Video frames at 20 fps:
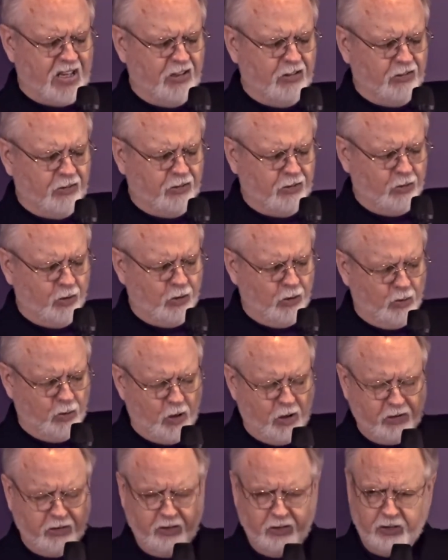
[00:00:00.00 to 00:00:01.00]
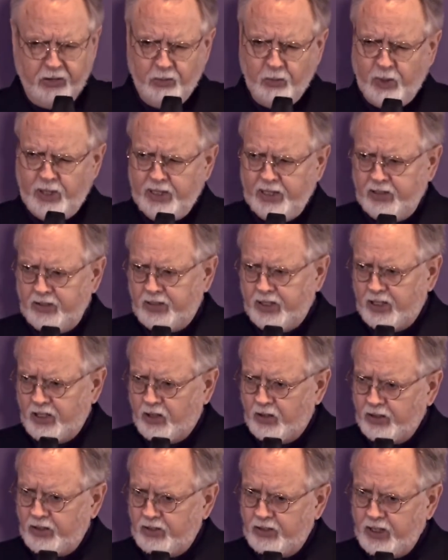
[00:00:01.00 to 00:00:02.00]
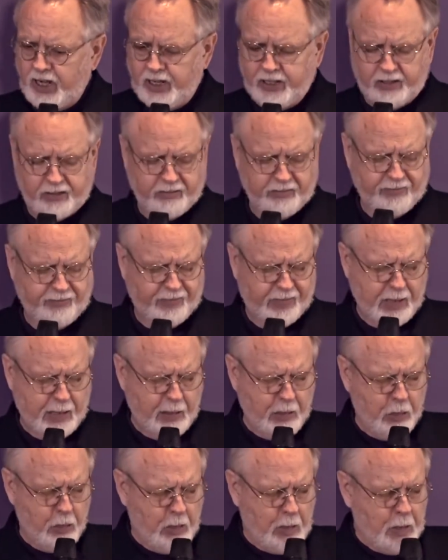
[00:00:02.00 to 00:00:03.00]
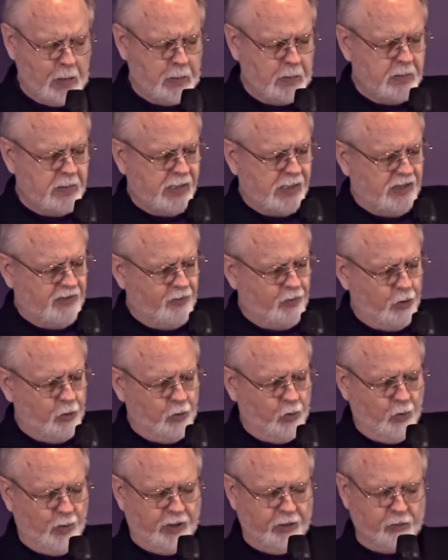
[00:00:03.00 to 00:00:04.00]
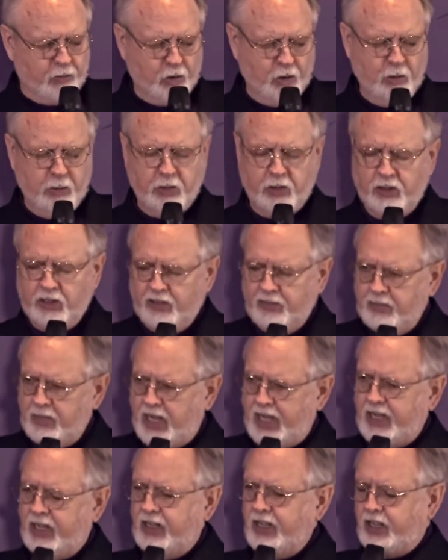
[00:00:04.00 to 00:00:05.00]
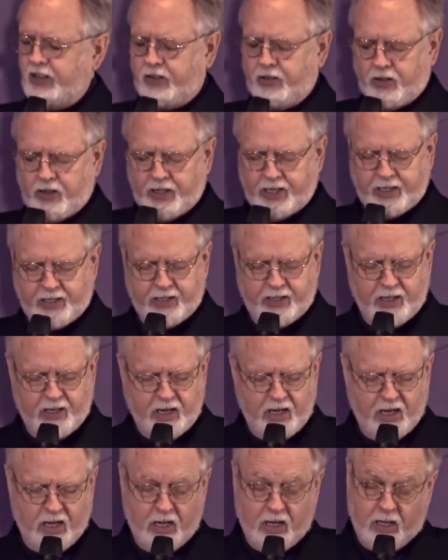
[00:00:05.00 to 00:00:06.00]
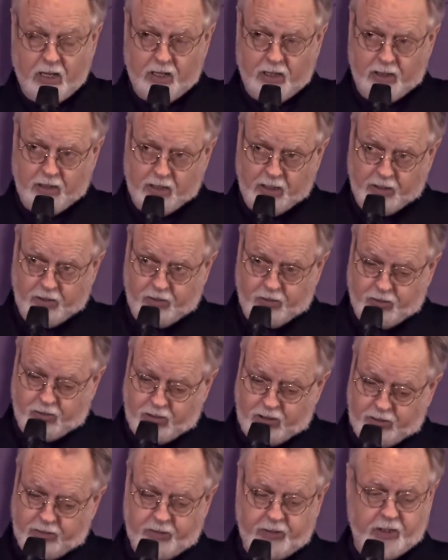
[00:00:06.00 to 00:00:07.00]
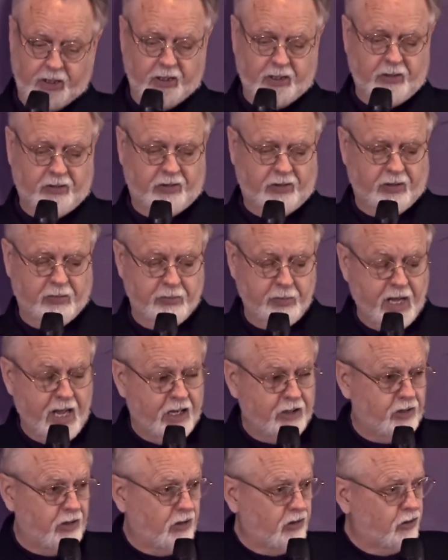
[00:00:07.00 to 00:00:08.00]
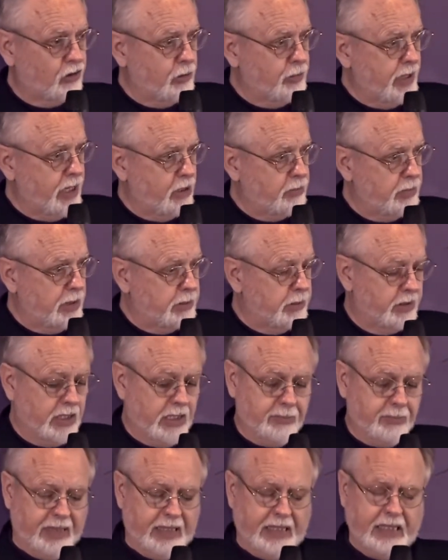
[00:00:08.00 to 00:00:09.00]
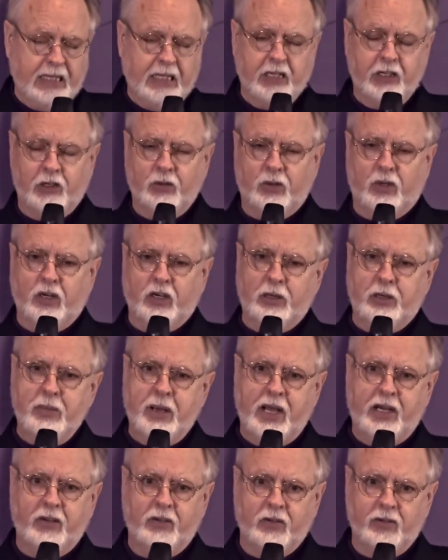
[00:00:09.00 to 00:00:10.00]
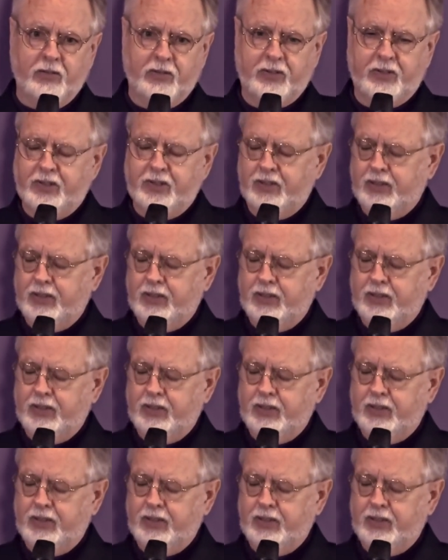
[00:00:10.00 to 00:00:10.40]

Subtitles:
So the Washington weenies got all excited when rumor of my electronic logistics magic somehow bubbled up to our commander of